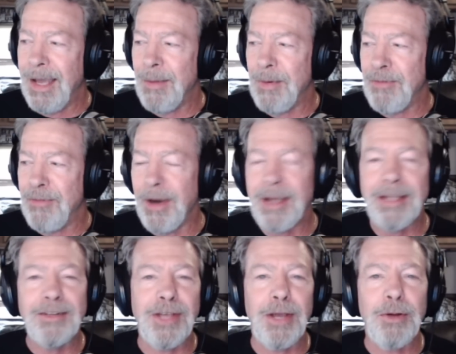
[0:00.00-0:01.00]
Before I
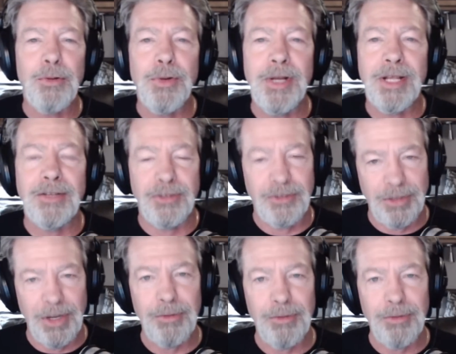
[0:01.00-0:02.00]
can say who it is, it's
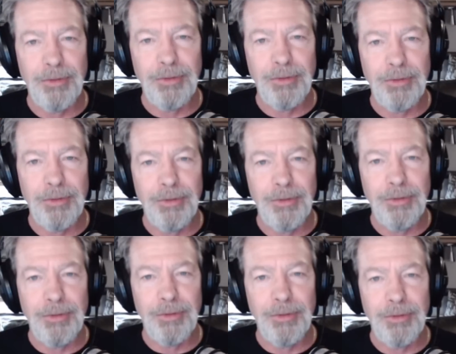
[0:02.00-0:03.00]
another insider.
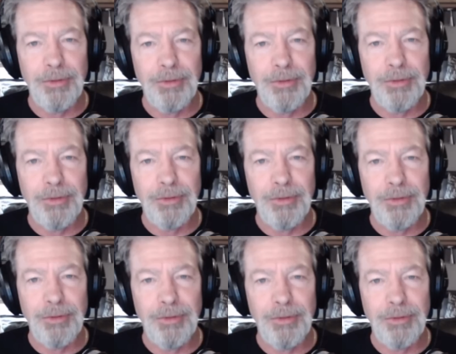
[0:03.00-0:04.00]
But before I can
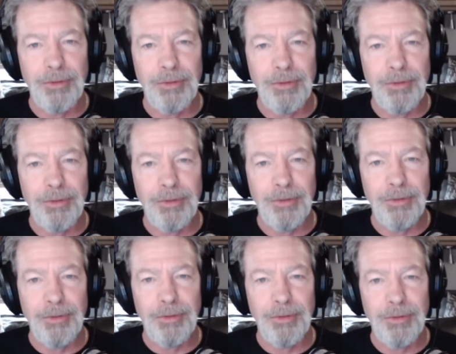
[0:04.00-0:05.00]
say who it
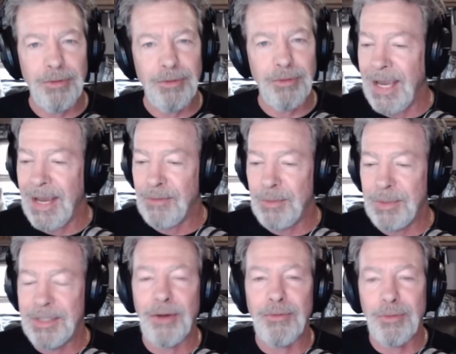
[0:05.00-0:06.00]
is, I have to be
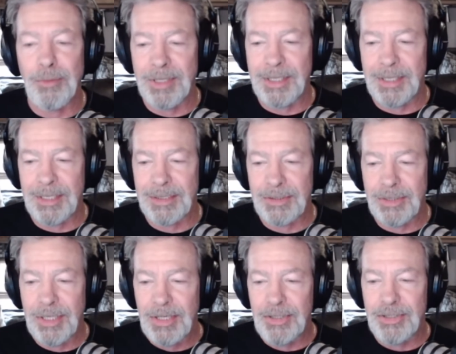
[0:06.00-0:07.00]
careful because
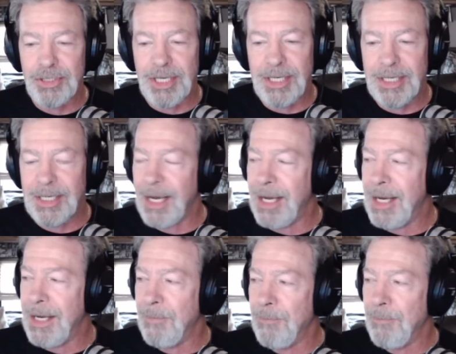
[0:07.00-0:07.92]
she has